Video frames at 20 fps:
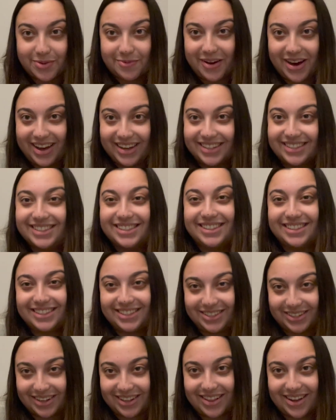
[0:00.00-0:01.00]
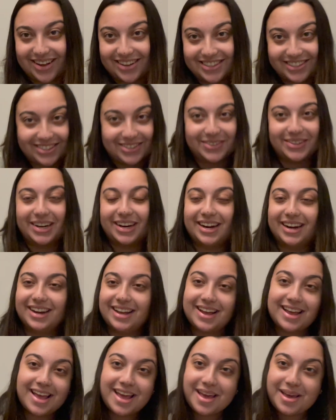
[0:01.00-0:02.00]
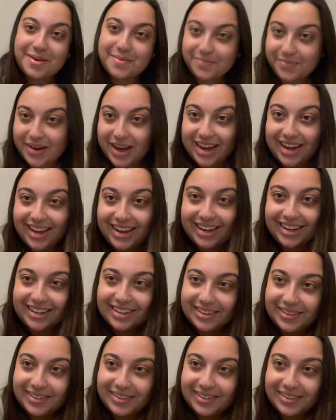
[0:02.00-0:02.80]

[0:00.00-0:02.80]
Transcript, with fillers: months, a lot sooner. Bye!